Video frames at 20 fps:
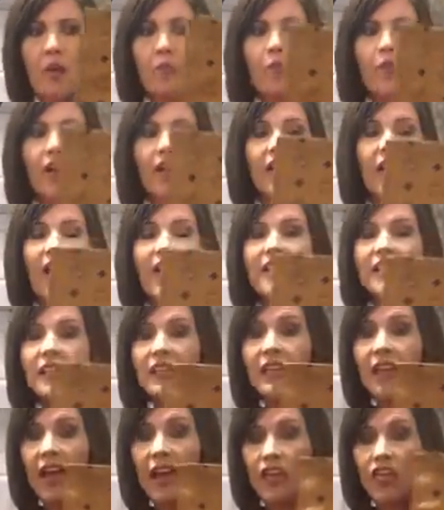But I
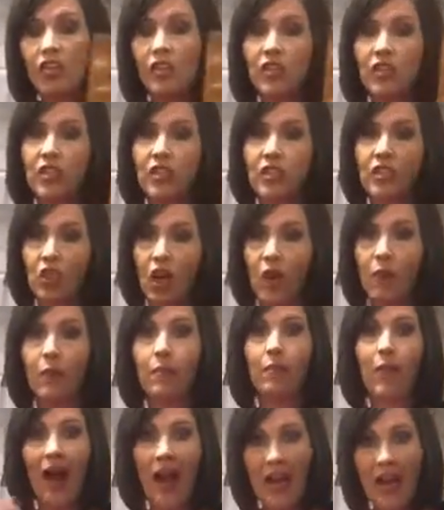didn't actually
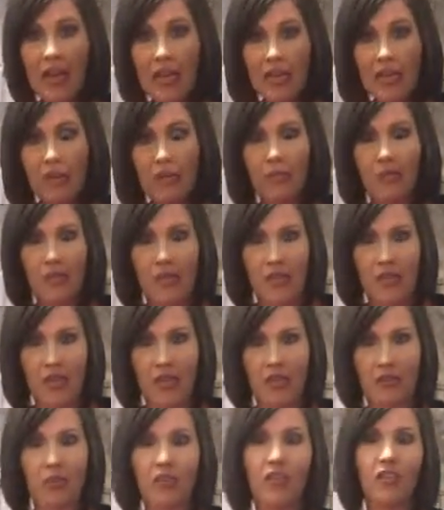start buying
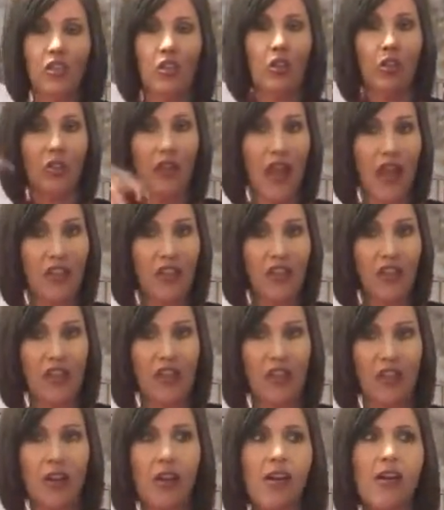MCM until last
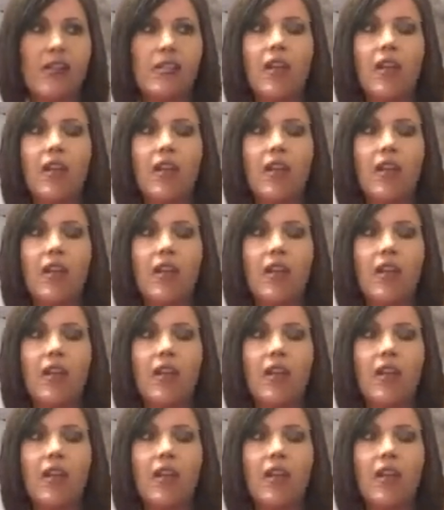year.